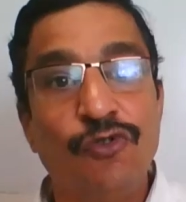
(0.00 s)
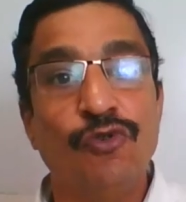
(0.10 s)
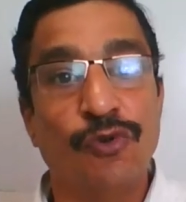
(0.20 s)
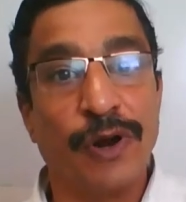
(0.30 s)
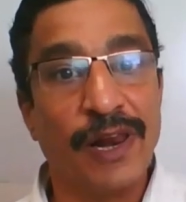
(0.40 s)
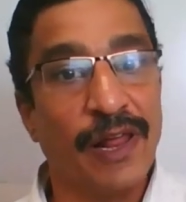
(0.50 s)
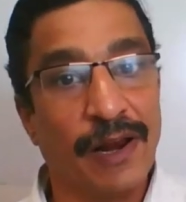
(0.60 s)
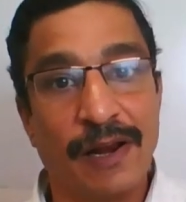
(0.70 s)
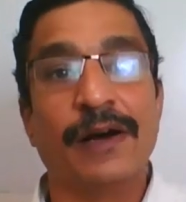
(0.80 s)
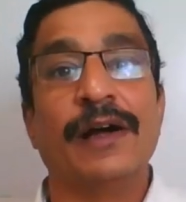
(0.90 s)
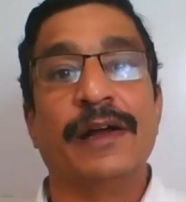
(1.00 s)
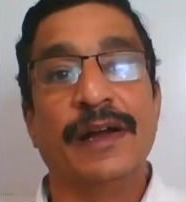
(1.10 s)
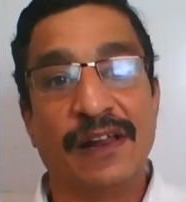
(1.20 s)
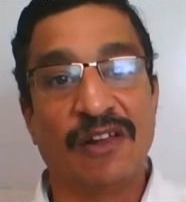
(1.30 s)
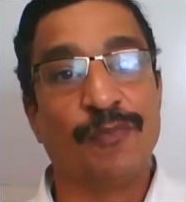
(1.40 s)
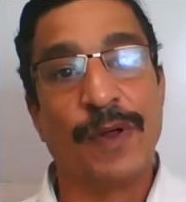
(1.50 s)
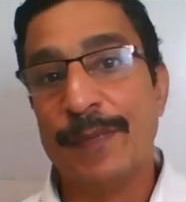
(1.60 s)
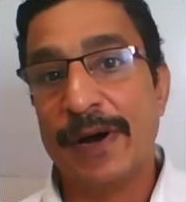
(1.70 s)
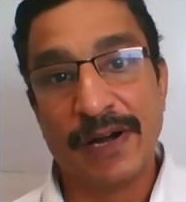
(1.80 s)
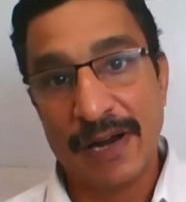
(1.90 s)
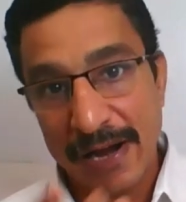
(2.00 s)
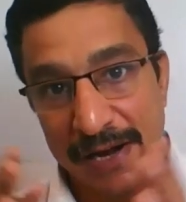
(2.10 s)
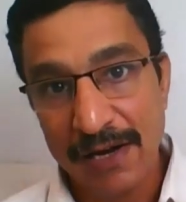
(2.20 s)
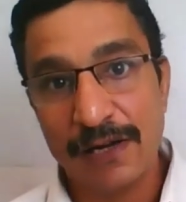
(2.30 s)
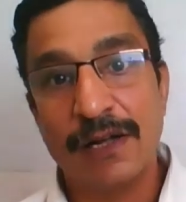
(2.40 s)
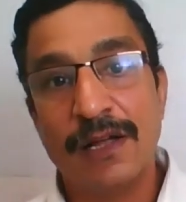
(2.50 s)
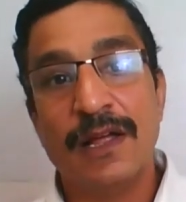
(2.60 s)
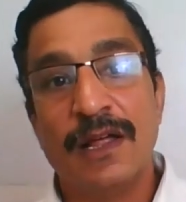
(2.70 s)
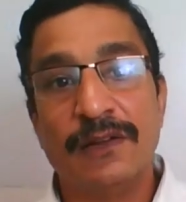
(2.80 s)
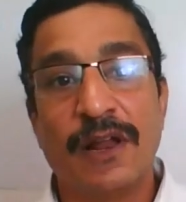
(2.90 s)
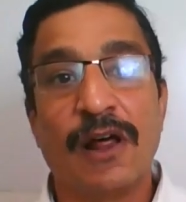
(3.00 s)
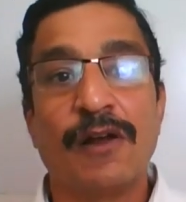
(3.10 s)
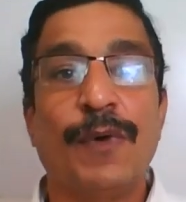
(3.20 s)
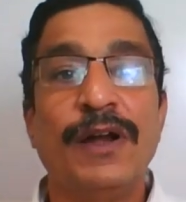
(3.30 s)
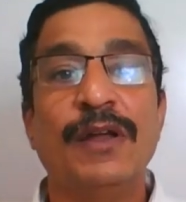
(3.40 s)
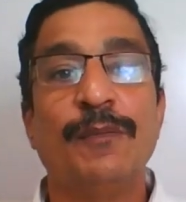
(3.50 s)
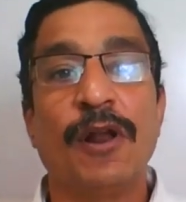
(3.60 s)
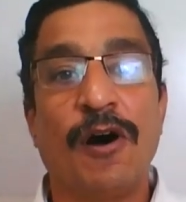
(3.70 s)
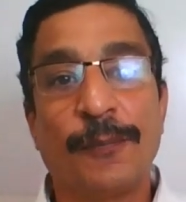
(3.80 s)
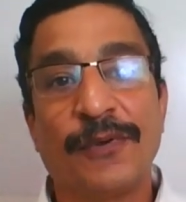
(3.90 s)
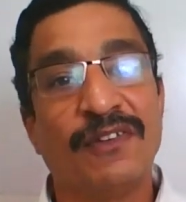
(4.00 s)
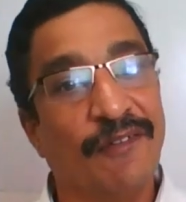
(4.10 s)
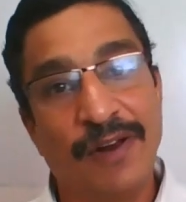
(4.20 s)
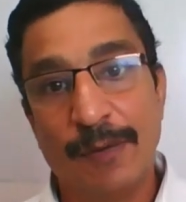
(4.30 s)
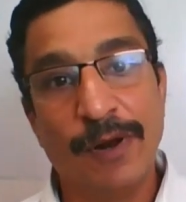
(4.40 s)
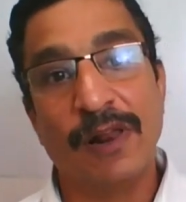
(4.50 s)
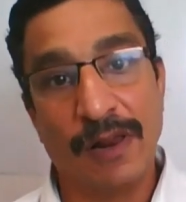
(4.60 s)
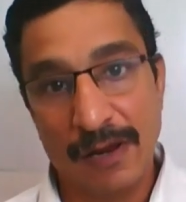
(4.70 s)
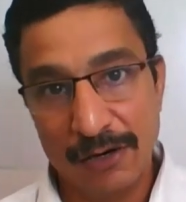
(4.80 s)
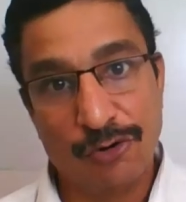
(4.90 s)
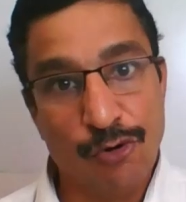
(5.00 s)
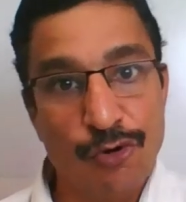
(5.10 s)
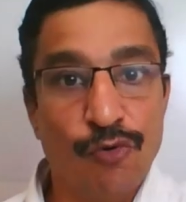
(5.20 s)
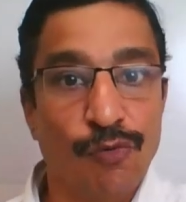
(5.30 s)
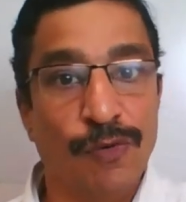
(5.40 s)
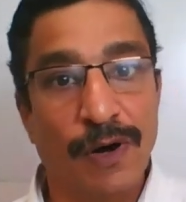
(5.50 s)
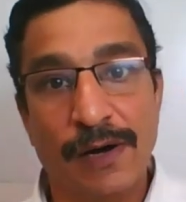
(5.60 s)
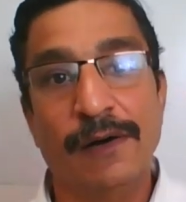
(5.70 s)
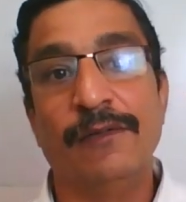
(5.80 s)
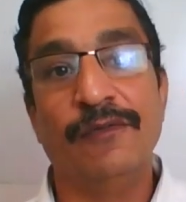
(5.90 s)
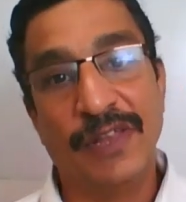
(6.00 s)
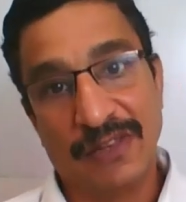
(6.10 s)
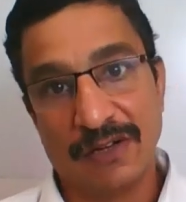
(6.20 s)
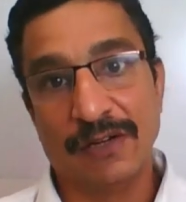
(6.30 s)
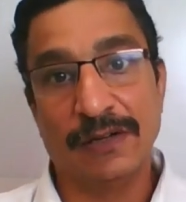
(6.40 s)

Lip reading: you regular interest payment. And there are multiple options available to you with